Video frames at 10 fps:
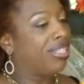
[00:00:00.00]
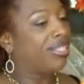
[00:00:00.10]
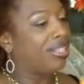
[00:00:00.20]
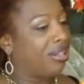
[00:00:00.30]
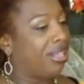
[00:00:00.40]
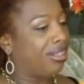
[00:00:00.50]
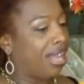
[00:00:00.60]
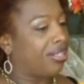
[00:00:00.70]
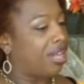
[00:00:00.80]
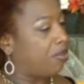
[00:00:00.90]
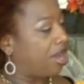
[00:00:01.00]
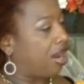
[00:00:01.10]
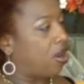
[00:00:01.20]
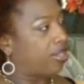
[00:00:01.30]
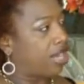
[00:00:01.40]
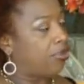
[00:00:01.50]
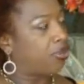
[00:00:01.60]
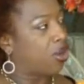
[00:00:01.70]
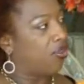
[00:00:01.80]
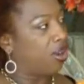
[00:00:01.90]
still at that time had a hard time
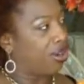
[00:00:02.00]
serving